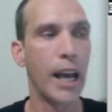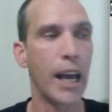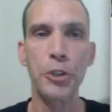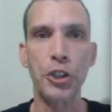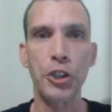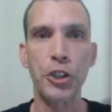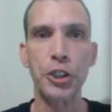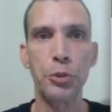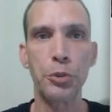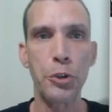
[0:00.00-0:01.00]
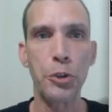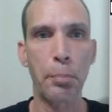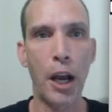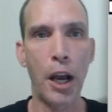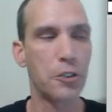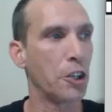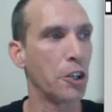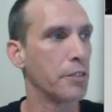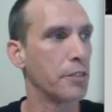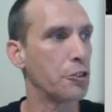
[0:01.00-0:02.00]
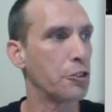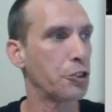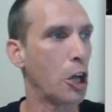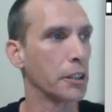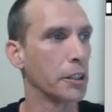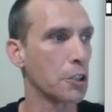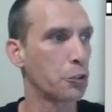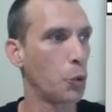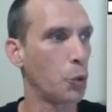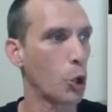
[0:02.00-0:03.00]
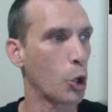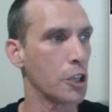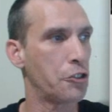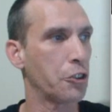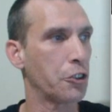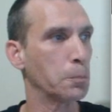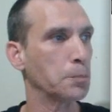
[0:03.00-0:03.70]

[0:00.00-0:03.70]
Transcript: And now it's going to go through the process of installing this for us.